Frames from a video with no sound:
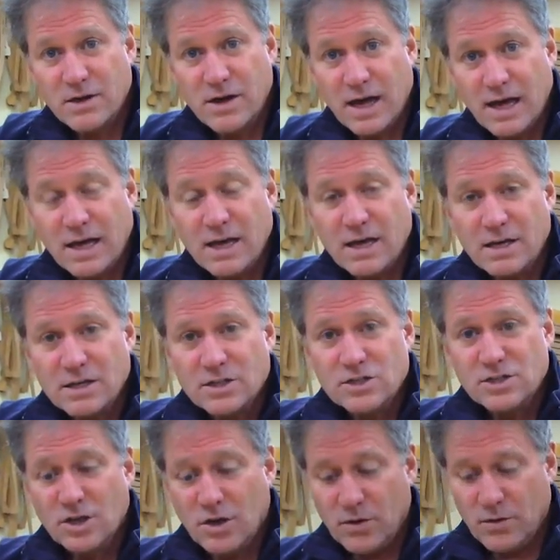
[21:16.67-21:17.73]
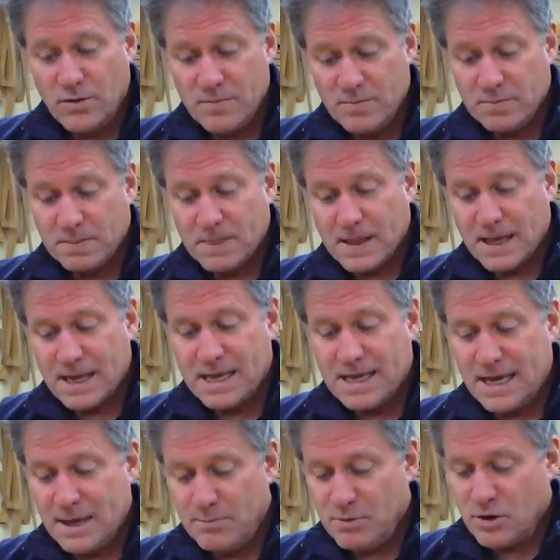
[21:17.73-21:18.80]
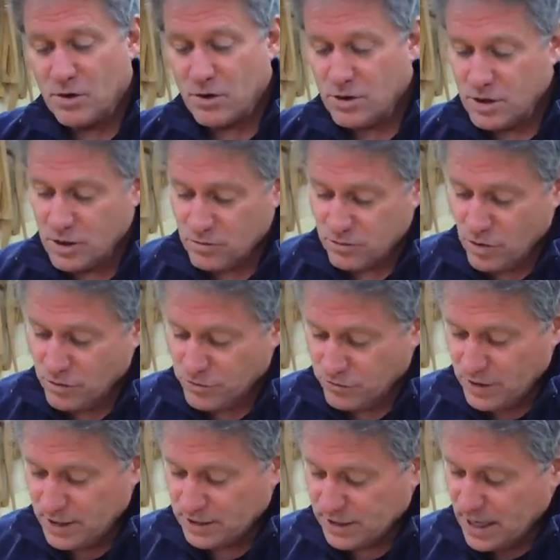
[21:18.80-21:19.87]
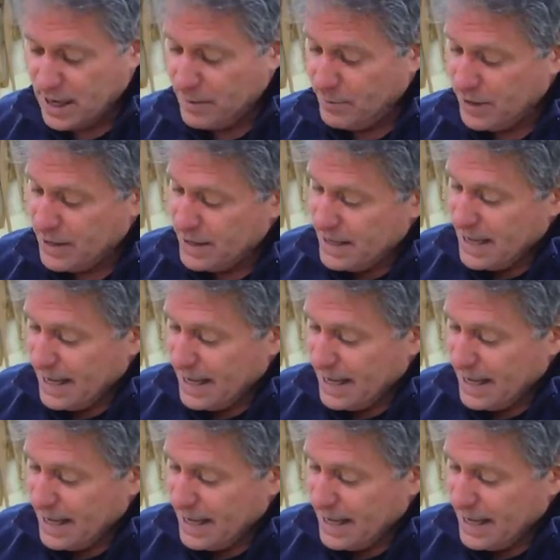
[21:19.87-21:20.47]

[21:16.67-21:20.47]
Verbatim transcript: Okay, so keep your growth rings up.